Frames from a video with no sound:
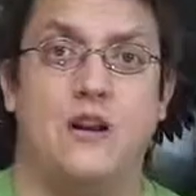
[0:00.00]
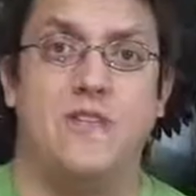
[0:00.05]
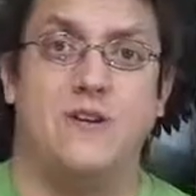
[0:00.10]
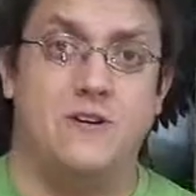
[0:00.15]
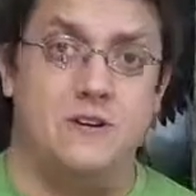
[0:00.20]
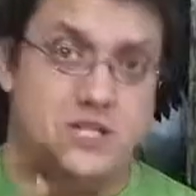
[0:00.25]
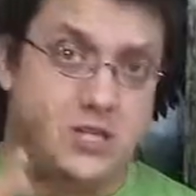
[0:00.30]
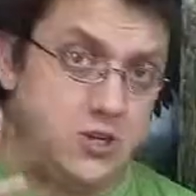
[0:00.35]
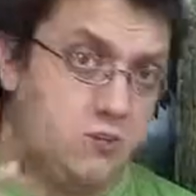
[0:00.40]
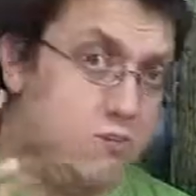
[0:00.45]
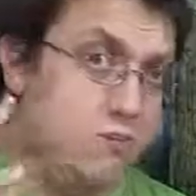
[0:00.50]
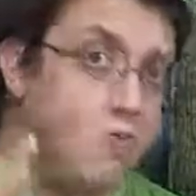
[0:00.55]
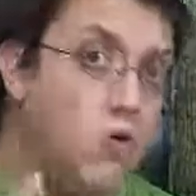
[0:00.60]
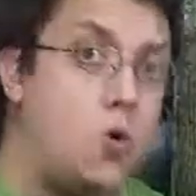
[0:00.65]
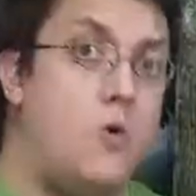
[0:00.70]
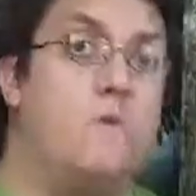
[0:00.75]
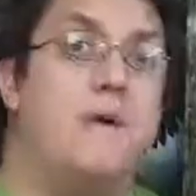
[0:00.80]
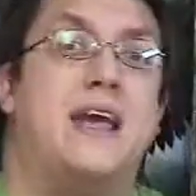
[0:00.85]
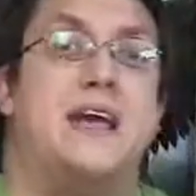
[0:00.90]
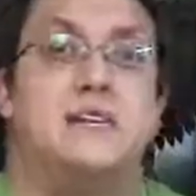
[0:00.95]
There's some
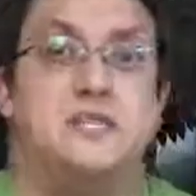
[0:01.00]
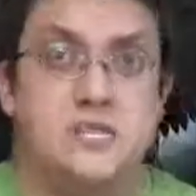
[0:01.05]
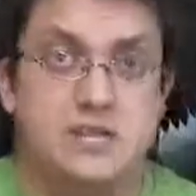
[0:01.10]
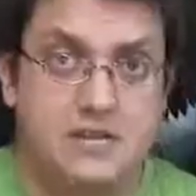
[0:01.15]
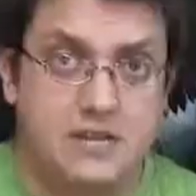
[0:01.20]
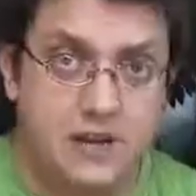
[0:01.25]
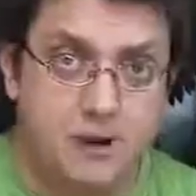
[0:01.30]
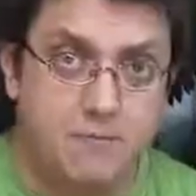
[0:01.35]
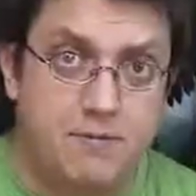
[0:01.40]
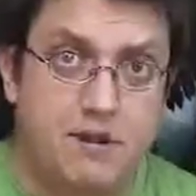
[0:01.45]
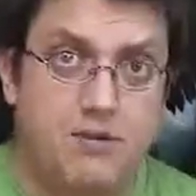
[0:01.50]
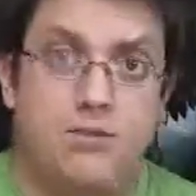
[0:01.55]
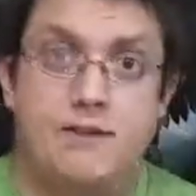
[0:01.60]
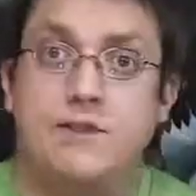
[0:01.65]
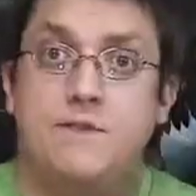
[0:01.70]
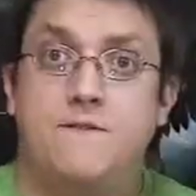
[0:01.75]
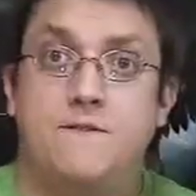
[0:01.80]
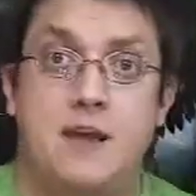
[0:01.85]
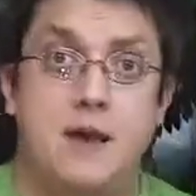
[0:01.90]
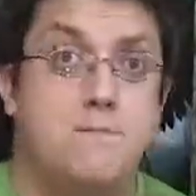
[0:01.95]
romance in there between
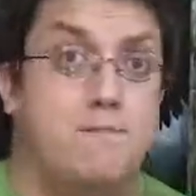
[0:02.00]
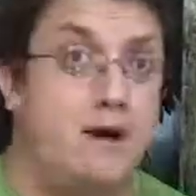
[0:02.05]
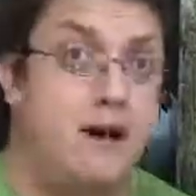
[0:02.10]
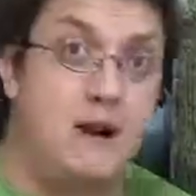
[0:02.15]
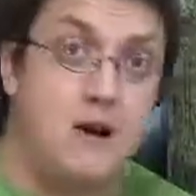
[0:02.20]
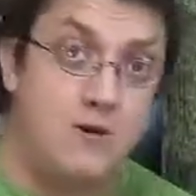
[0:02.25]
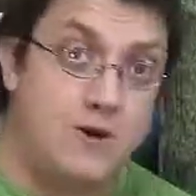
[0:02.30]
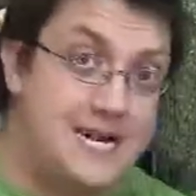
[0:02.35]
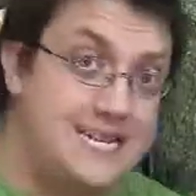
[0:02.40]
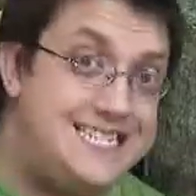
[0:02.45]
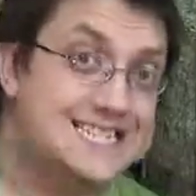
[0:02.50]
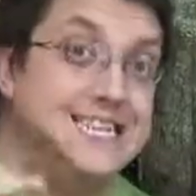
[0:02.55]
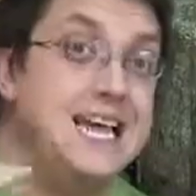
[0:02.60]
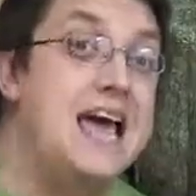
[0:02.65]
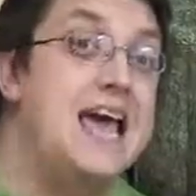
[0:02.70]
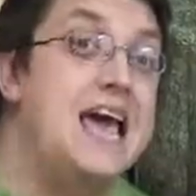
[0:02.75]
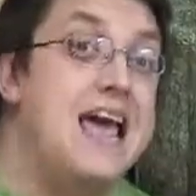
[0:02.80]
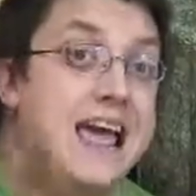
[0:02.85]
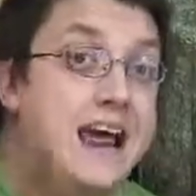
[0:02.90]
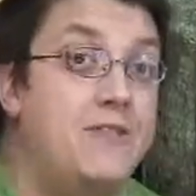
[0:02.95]
the vampirist
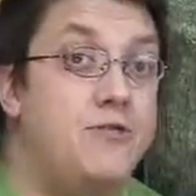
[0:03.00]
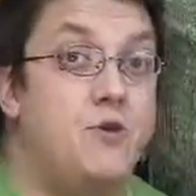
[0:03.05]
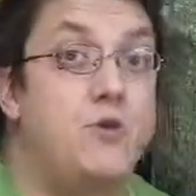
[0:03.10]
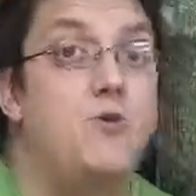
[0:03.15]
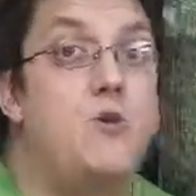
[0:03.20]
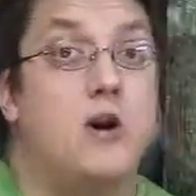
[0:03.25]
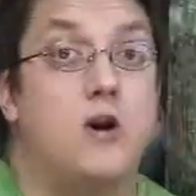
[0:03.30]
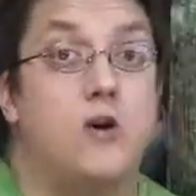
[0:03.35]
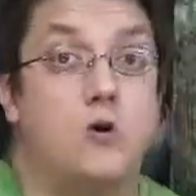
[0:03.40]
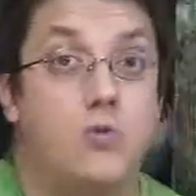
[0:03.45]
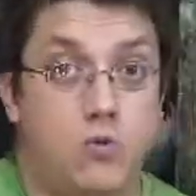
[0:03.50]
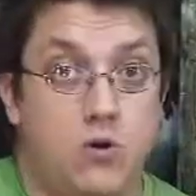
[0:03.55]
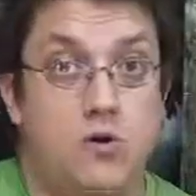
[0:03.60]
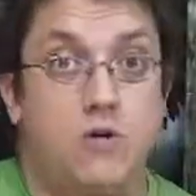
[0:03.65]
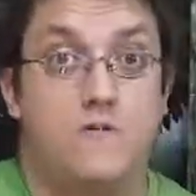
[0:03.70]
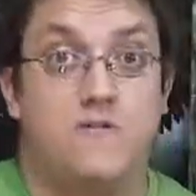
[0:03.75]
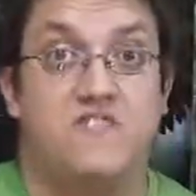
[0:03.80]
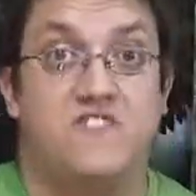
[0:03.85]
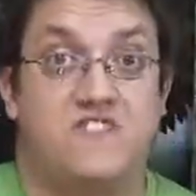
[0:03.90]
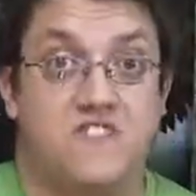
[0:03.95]
and the
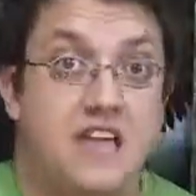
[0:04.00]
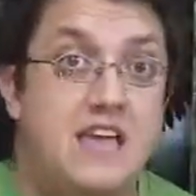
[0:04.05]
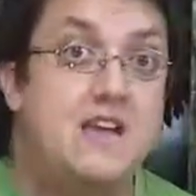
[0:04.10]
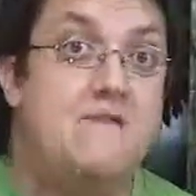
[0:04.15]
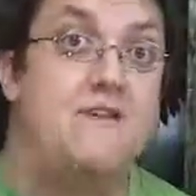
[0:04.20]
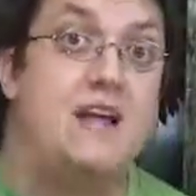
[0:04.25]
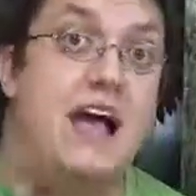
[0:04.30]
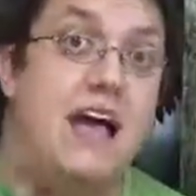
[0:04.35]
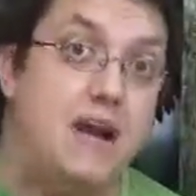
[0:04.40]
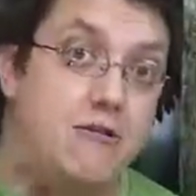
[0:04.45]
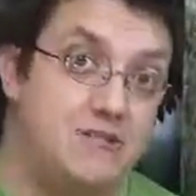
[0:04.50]
werewolf slave guy,